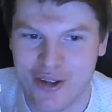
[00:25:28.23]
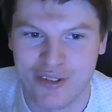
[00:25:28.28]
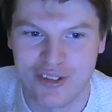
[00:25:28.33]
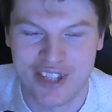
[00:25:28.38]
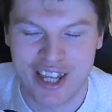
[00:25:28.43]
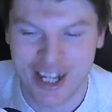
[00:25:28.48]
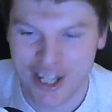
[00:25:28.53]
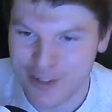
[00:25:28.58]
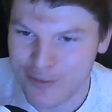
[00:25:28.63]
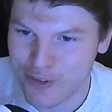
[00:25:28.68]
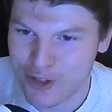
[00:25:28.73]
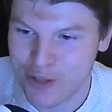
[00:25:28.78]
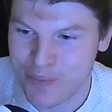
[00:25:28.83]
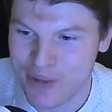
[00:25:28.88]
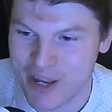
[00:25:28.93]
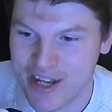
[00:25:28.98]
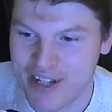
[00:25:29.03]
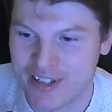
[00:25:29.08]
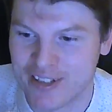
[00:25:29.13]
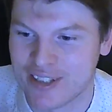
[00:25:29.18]
Thank you for your
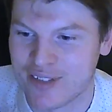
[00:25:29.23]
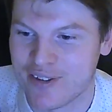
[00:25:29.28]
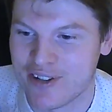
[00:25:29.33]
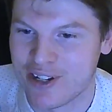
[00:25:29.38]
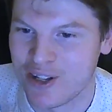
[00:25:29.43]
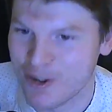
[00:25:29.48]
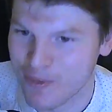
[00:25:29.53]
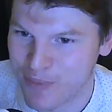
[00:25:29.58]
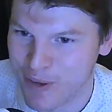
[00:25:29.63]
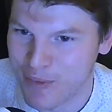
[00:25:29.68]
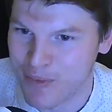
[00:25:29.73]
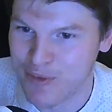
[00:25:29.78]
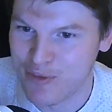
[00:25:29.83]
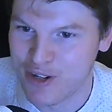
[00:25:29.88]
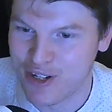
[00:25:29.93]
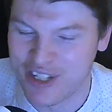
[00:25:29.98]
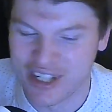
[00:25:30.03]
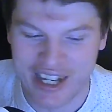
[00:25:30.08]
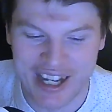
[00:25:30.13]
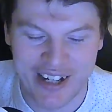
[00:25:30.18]
patience. I've had a lot of people
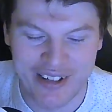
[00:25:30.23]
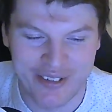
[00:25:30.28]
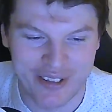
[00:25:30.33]
reaching out